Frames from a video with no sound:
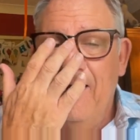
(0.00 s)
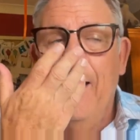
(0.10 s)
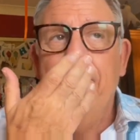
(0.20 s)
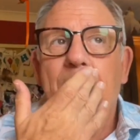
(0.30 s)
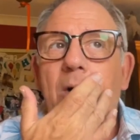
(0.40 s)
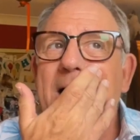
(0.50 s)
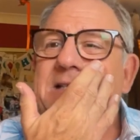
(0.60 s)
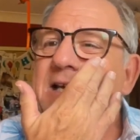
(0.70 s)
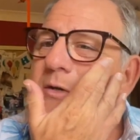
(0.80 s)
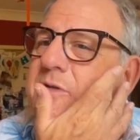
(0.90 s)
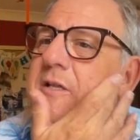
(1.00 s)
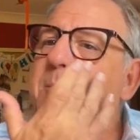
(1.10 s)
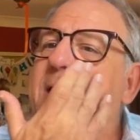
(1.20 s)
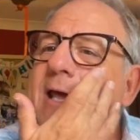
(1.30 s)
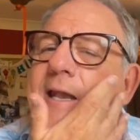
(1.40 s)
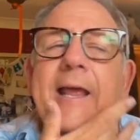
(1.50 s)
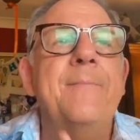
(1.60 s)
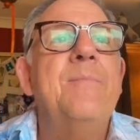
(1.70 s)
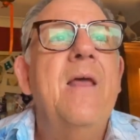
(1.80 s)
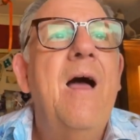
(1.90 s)
What I did was at the
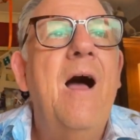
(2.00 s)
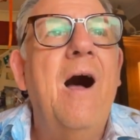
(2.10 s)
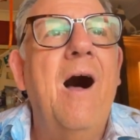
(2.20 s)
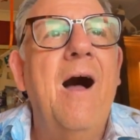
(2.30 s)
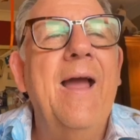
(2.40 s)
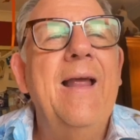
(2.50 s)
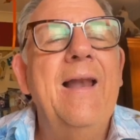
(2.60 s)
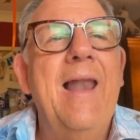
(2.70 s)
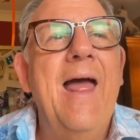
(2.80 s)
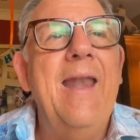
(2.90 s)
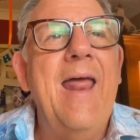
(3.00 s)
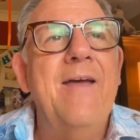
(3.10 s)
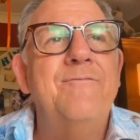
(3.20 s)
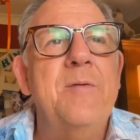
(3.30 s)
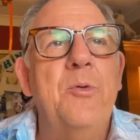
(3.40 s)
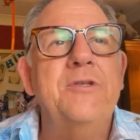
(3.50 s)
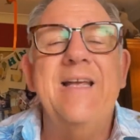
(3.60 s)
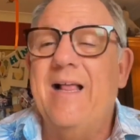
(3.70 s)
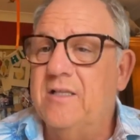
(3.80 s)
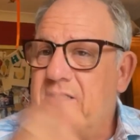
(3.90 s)
beginning, I let
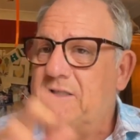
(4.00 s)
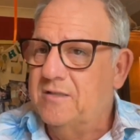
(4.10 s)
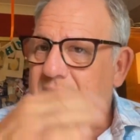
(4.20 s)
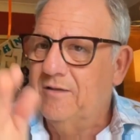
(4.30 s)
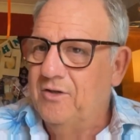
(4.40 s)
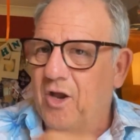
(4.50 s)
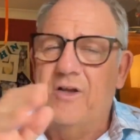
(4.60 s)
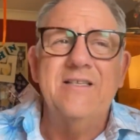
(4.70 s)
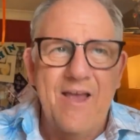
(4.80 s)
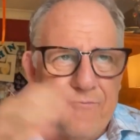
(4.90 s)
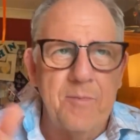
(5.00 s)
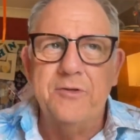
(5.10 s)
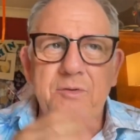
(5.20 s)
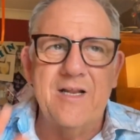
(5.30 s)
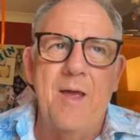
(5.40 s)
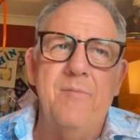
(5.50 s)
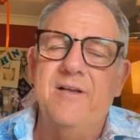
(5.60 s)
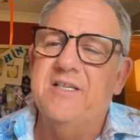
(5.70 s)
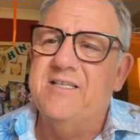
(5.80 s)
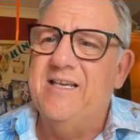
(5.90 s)
everybody else, because everybody was
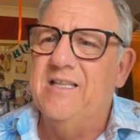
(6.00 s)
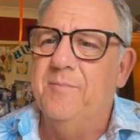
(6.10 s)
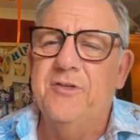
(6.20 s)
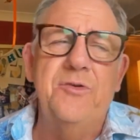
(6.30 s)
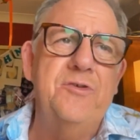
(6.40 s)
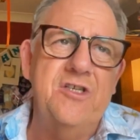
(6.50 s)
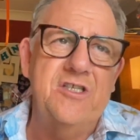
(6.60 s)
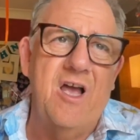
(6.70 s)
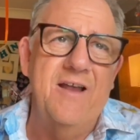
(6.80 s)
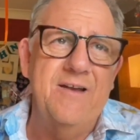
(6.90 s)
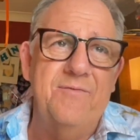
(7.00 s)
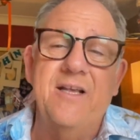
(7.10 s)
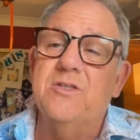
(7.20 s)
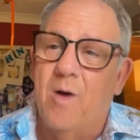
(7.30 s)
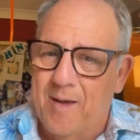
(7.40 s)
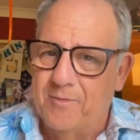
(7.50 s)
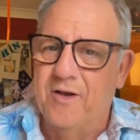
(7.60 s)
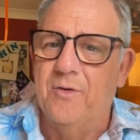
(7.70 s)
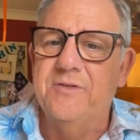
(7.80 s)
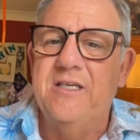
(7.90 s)
clamouring to see them and she was just tired and everything. So I'm
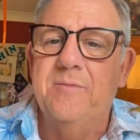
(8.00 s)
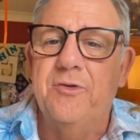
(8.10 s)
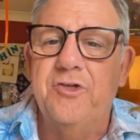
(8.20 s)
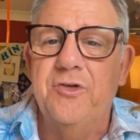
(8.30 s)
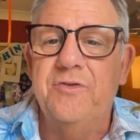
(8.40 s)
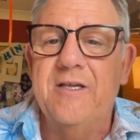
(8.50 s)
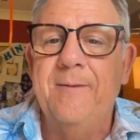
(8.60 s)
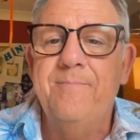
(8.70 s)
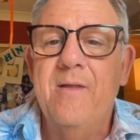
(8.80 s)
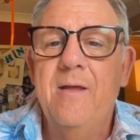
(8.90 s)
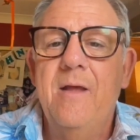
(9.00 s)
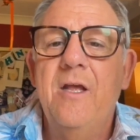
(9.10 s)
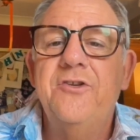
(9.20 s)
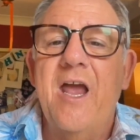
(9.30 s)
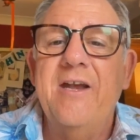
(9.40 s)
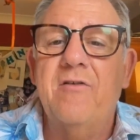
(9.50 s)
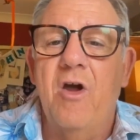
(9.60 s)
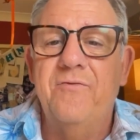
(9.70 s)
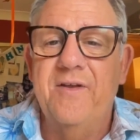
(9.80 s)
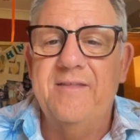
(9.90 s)
going to go and see them on Tuesday. Jane
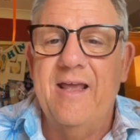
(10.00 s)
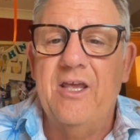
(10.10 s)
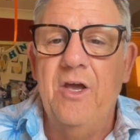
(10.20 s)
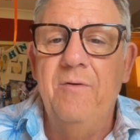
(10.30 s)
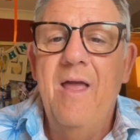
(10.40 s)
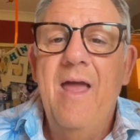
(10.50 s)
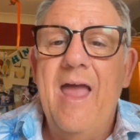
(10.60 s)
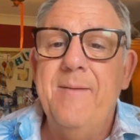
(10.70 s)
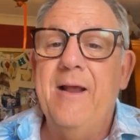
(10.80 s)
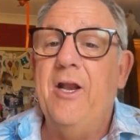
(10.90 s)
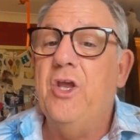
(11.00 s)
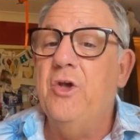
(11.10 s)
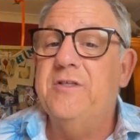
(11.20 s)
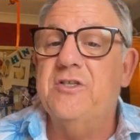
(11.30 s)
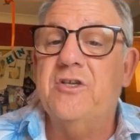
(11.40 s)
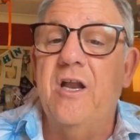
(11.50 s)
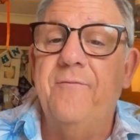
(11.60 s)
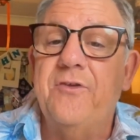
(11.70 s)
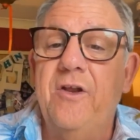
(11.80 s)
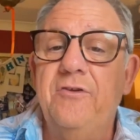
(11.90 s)
Crowfoot, thank you. Emily Hughes says, good
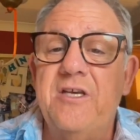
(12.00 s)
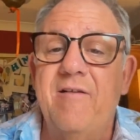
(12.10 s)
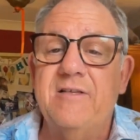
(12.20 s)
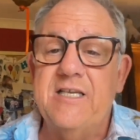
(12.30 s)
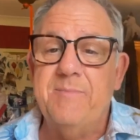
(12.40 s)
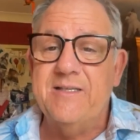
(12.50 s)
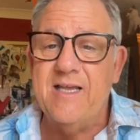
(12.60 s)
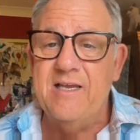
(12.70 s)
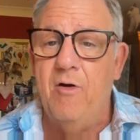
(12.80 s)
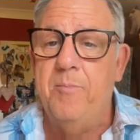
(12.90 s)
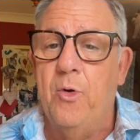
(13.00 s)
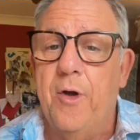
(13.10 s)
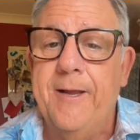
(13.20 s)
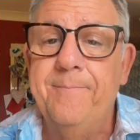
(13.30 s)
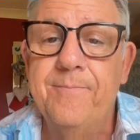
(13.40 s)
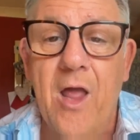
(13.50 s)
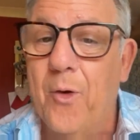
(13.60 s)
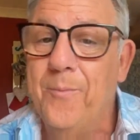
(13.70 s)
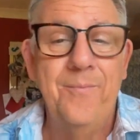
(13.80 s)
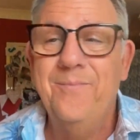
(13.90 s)
afternoon. Cheryl says, my 10-year-old boy...
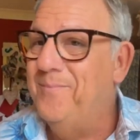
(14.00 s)
No,